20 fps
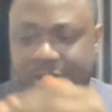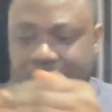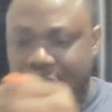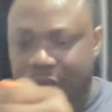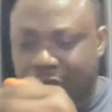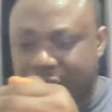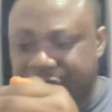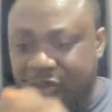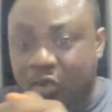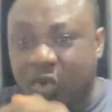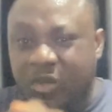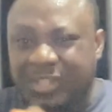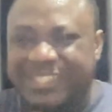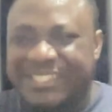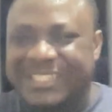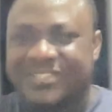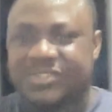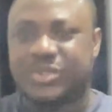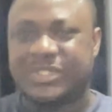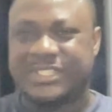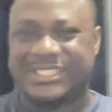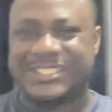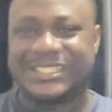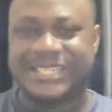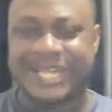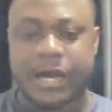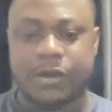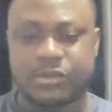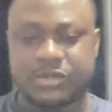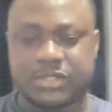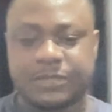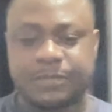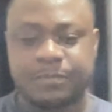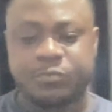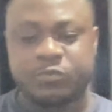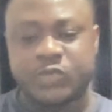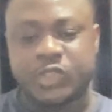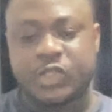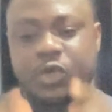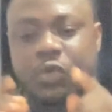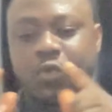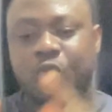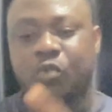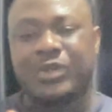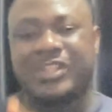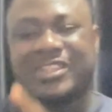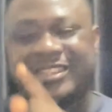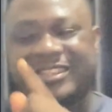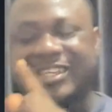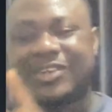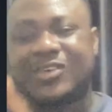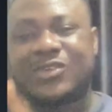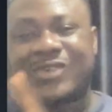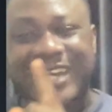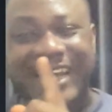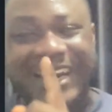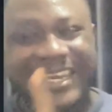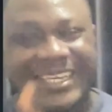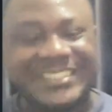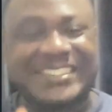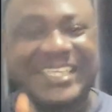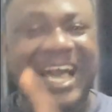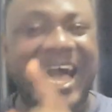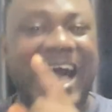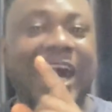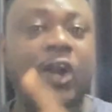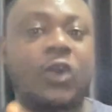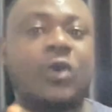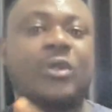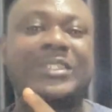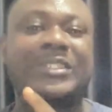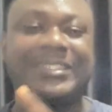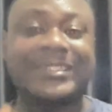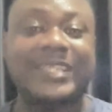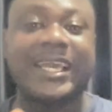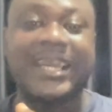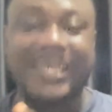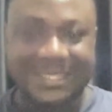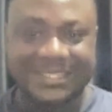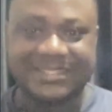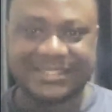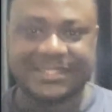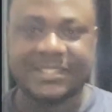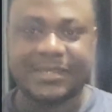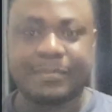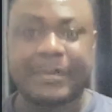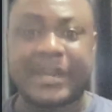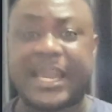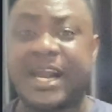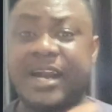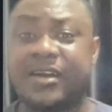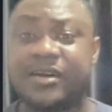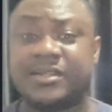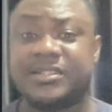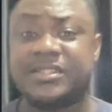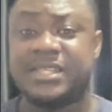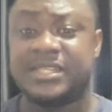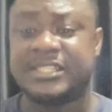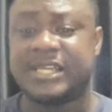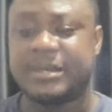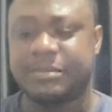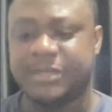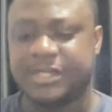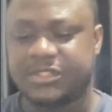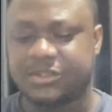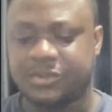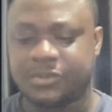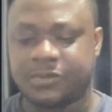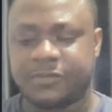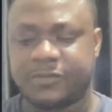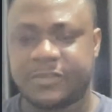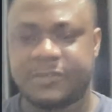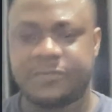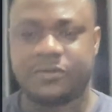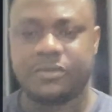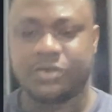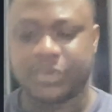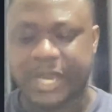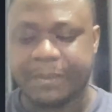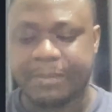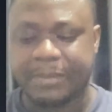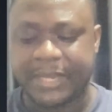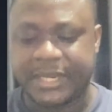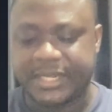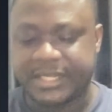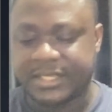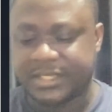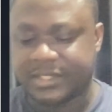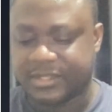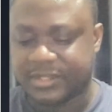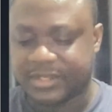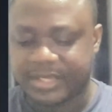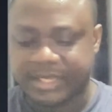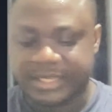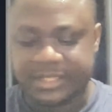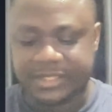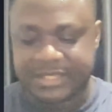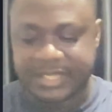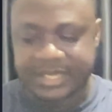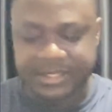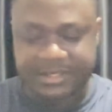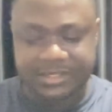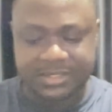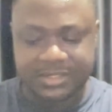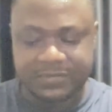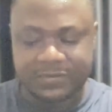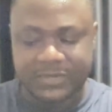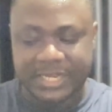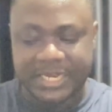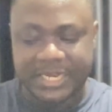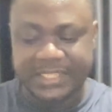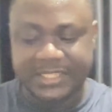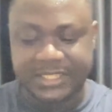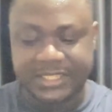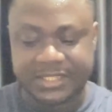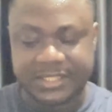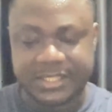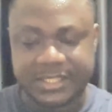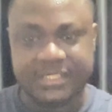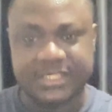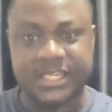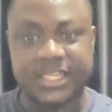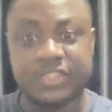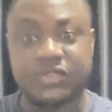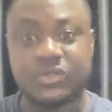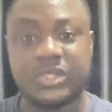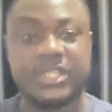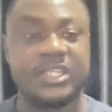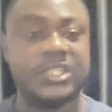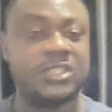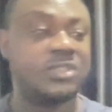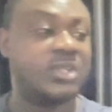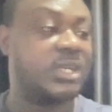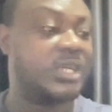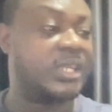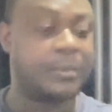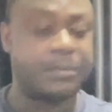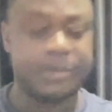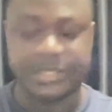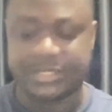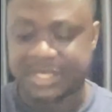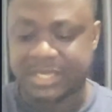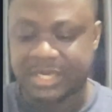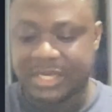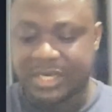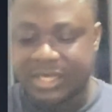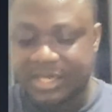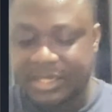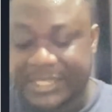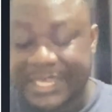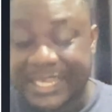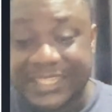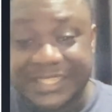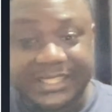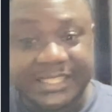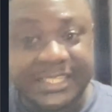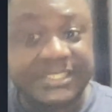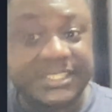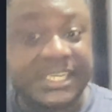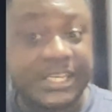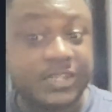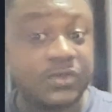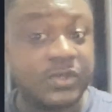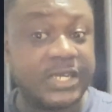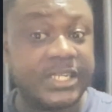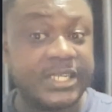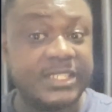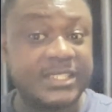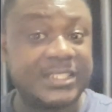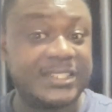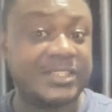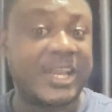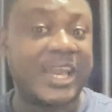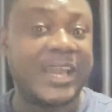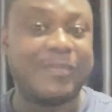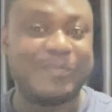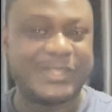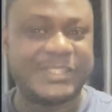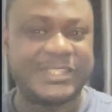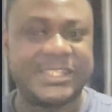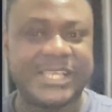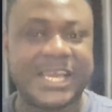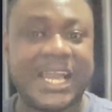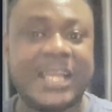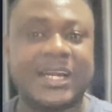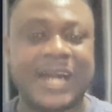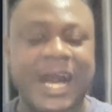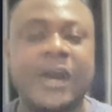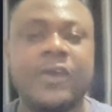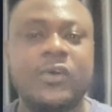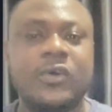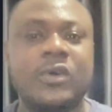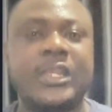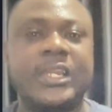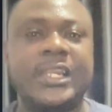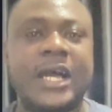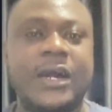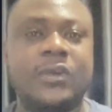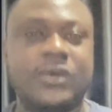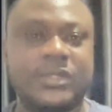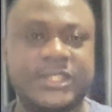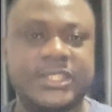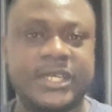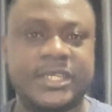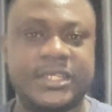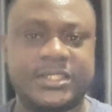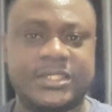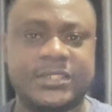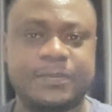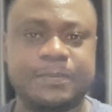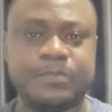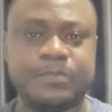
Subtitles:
All the content written out with the right anchor text. By anchor text, I mean, so if you hyperlink a text, if you highlight a text and then you link it to another page, that text that you linked is anchor text.